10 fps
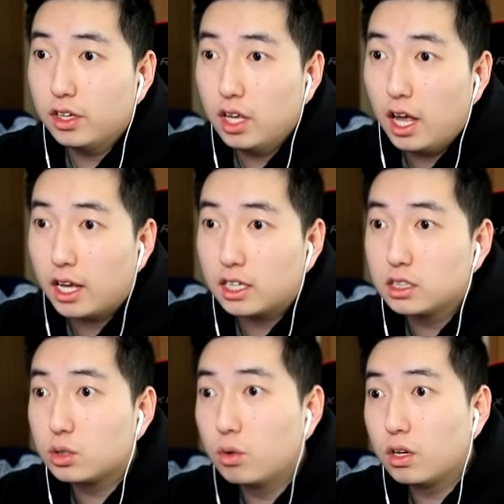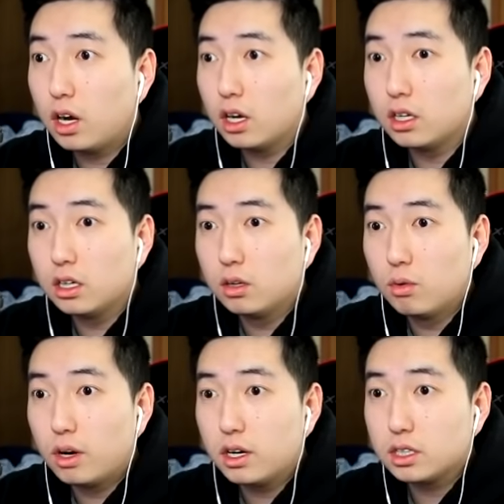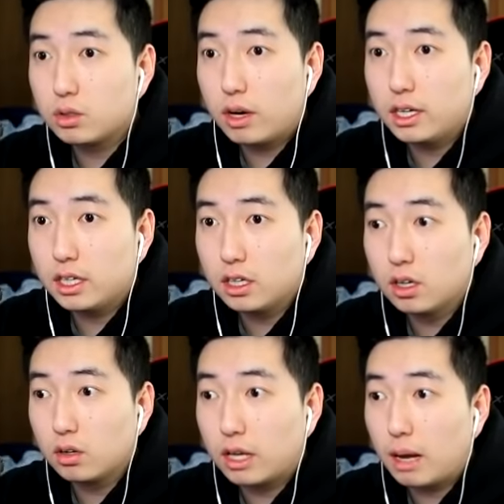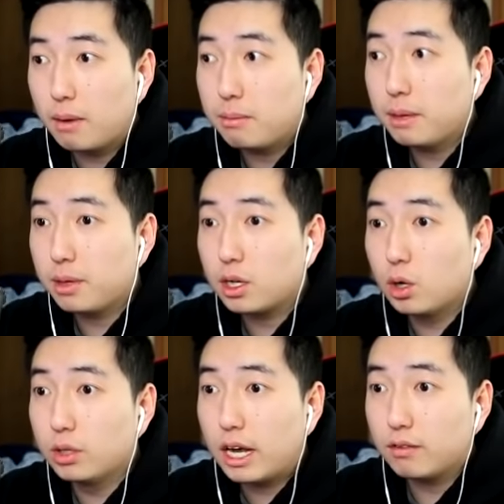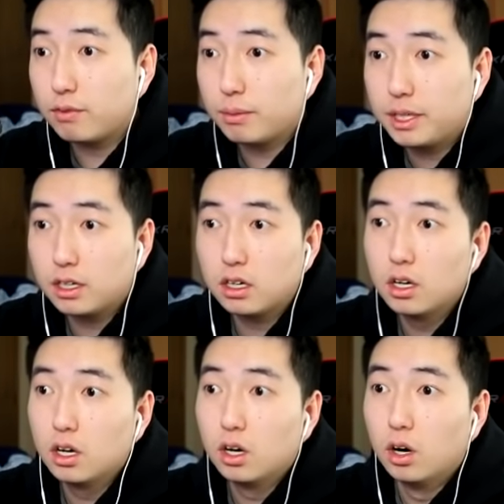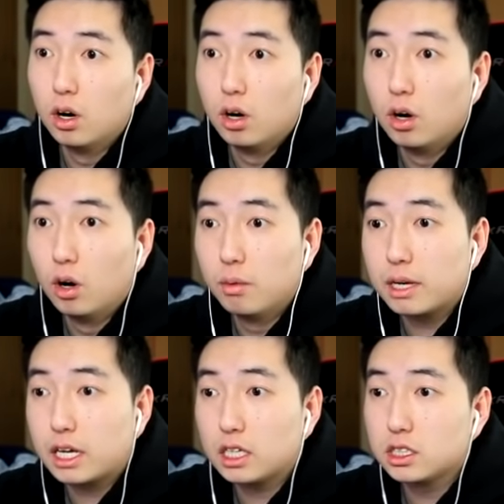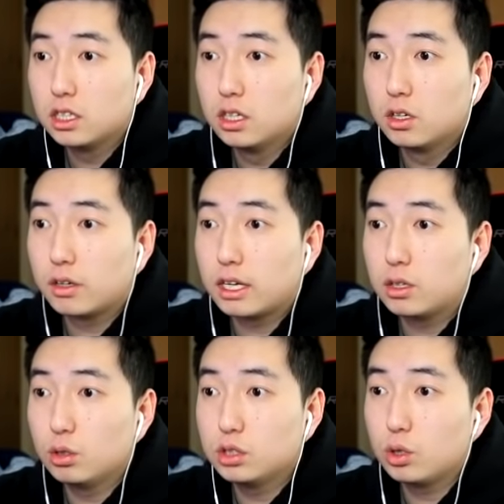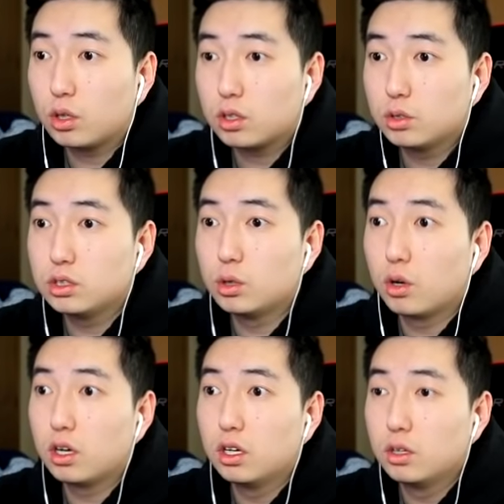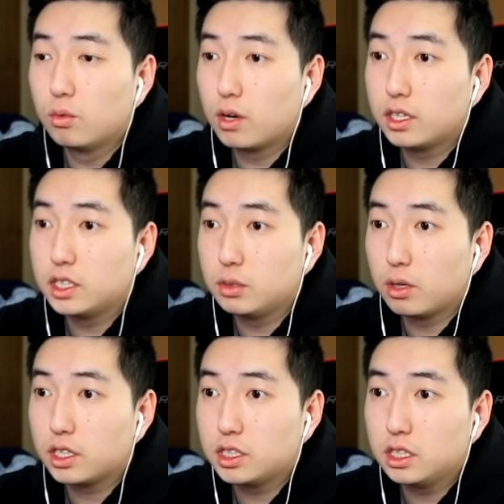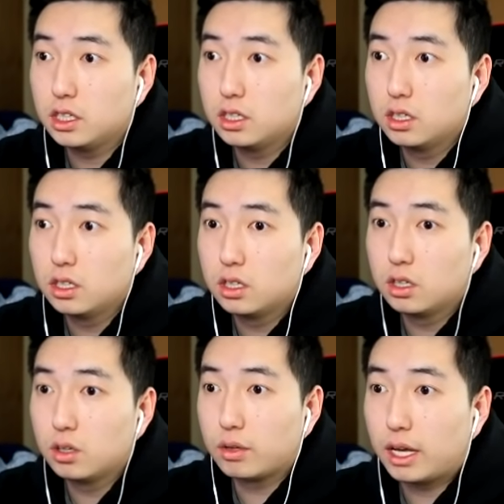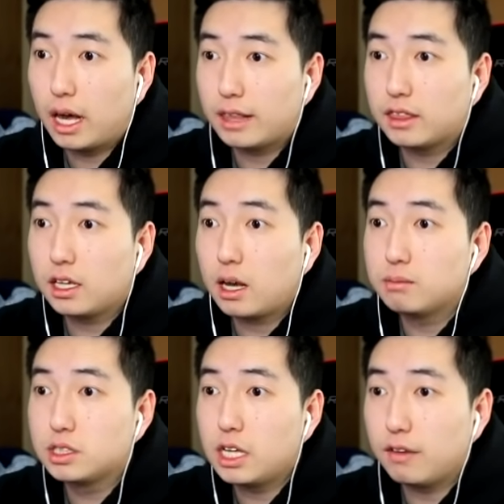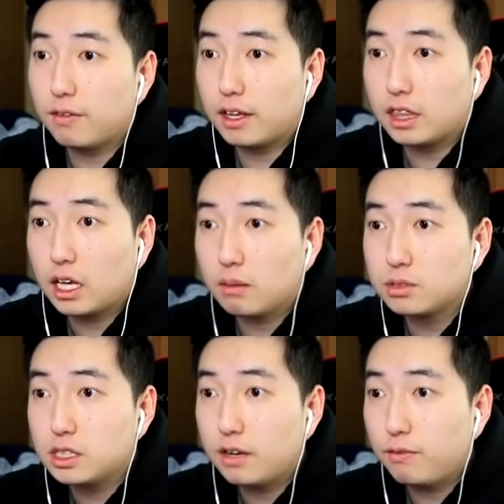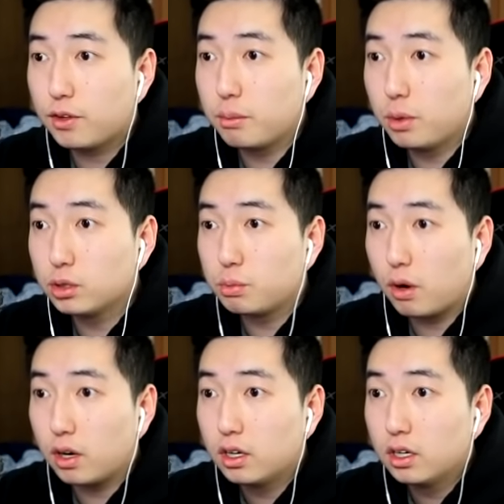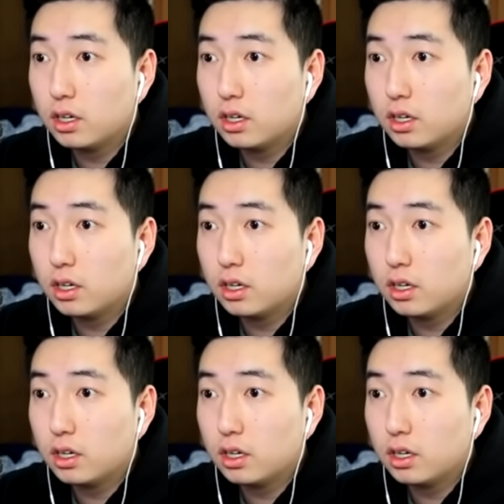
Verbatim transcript: the heck is going on? Where is Granny? Okay, I might be able to go down from here. Oh my gosh. Okay, close the door. Close the door. Where is she? Where is she? Okay, I think I'm safe. I think I'm safe for the most part.